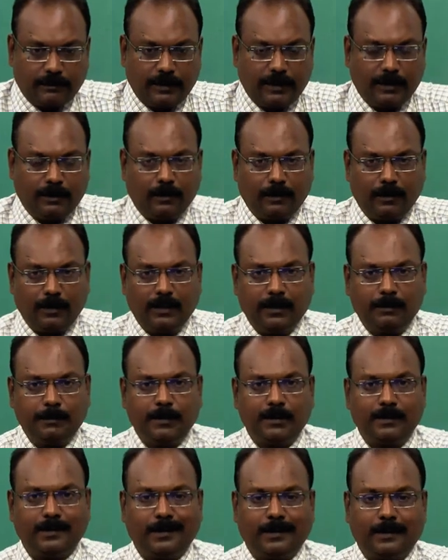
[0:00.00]
uh, we call
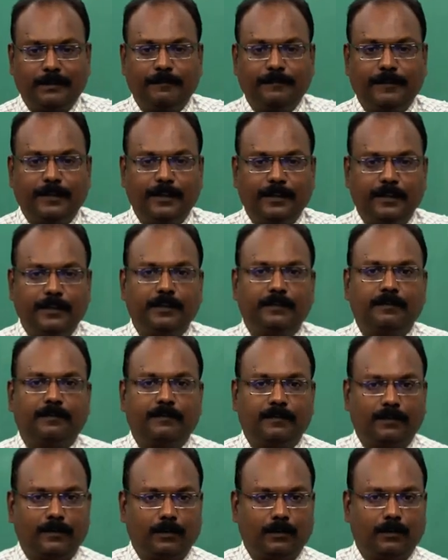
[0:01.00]
them as
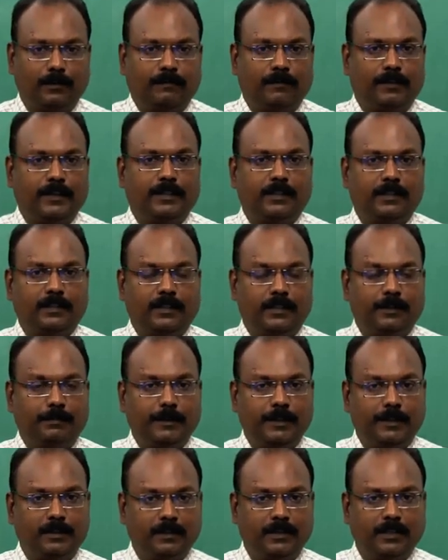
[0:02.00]
affective conflicts that
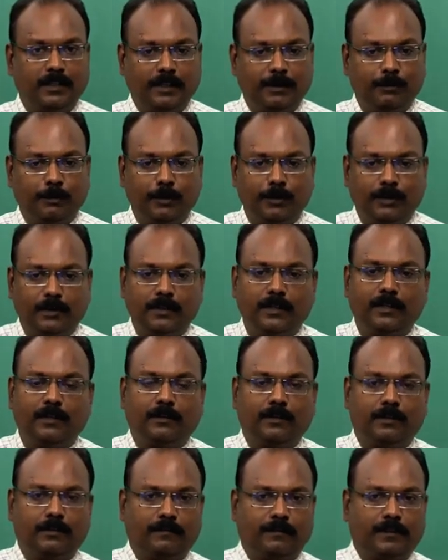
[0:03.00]
means the emotional
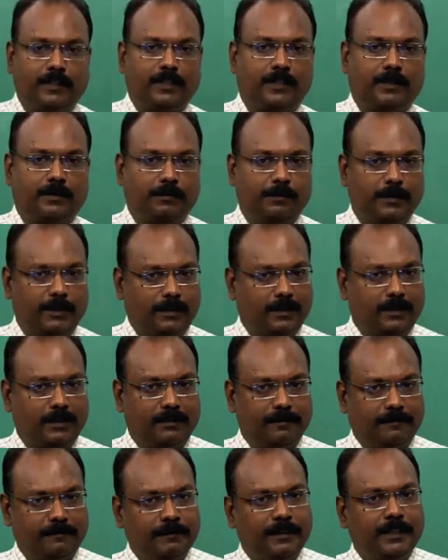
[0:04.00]
conflicts which
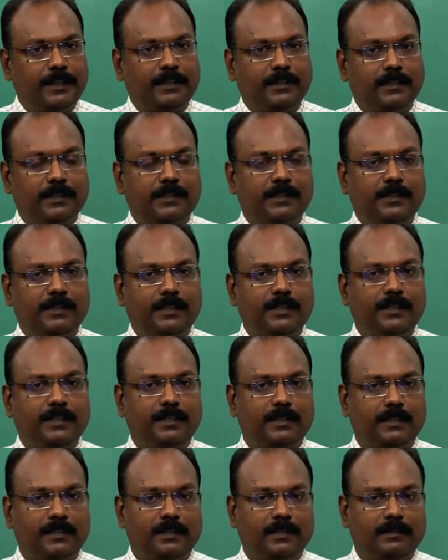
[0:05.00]
are very
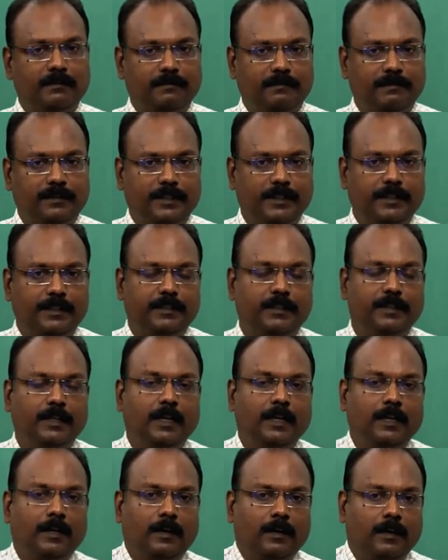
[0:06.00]
risky and then very
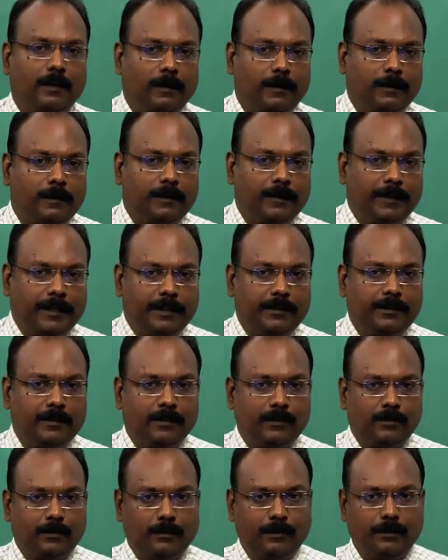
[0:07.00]
uh,
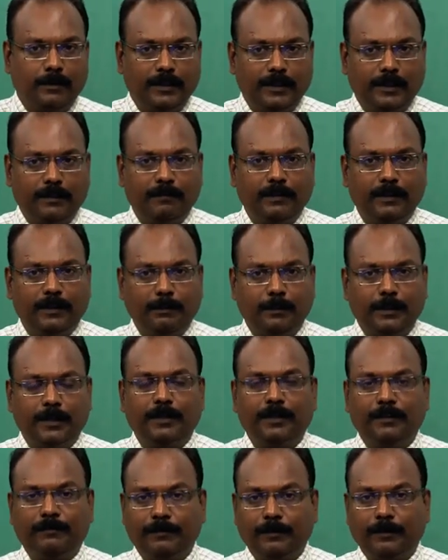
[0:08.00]
dangerous to deal with
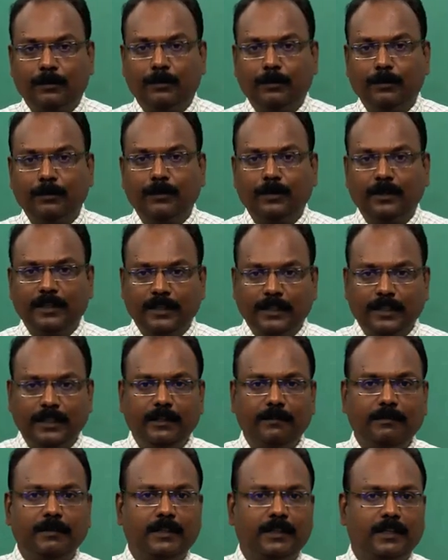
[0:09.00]
but if you don't
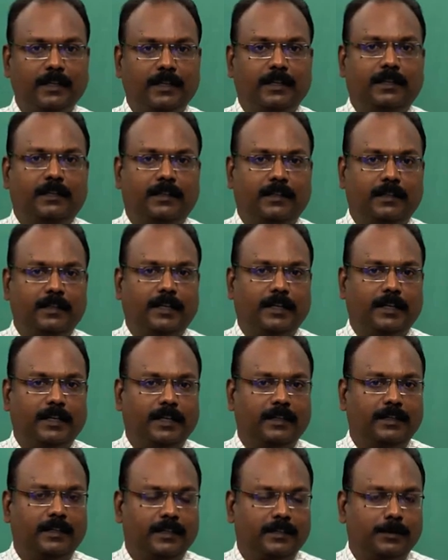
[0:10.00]
deal with that they
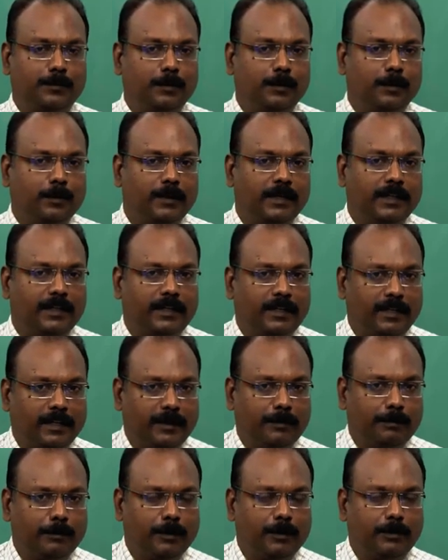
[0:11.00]
can explode like
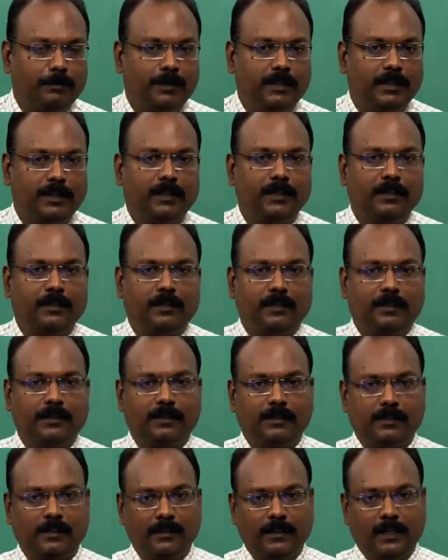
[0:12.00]
time bomb and then
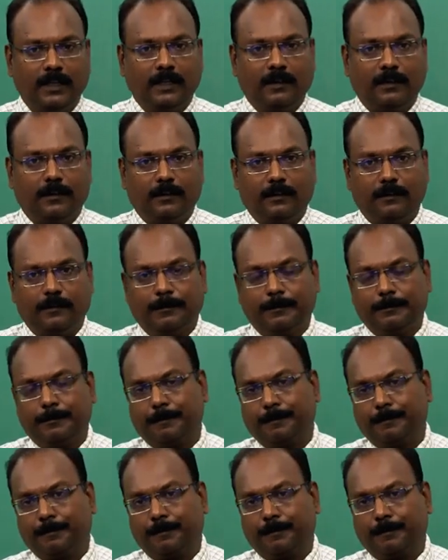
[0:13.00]
cause uh,